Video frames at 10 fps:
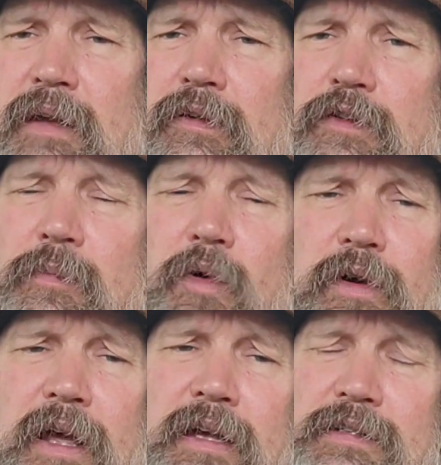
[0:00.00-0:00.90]
Give it a few
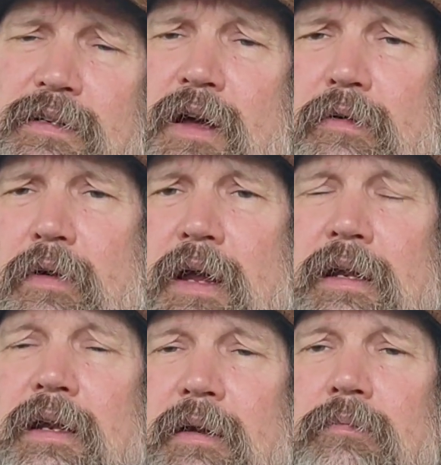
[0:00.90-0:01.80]
more days and not
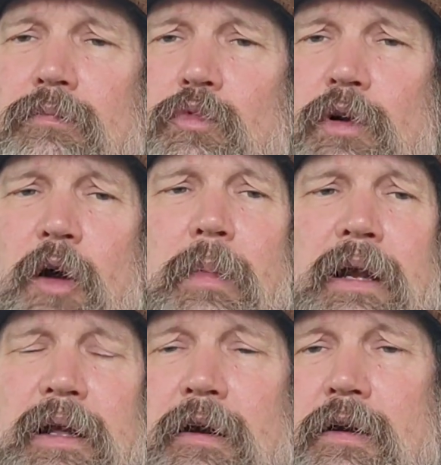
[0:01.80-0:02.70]
raining, and we'll go
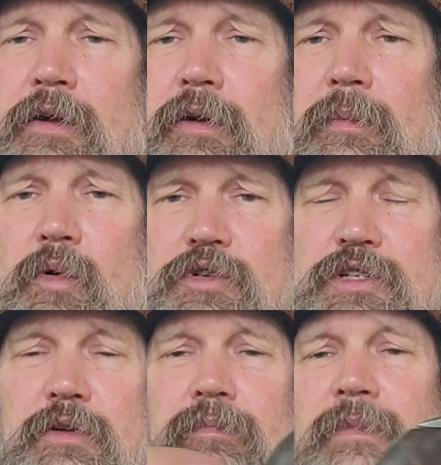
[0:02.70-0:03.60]
back down there and do a little more
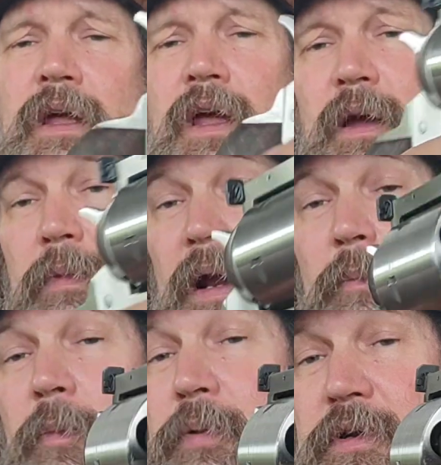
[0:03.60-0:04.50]
shooting. But
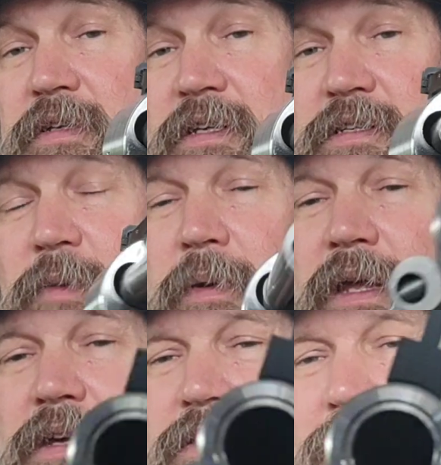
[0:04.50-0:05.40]
I'm going to put this up against